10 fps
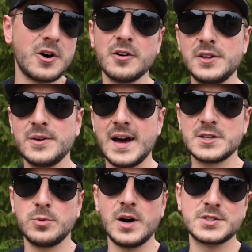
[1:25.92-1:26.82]
all you
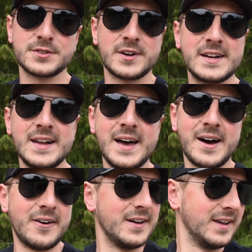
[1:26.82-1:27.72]
guys watching right
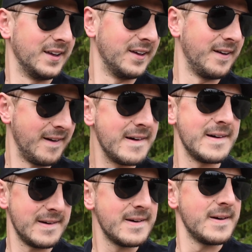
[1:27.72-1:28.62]
now,
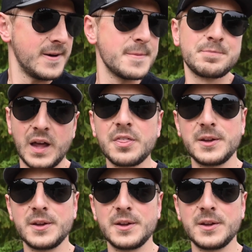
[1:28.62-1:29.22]
I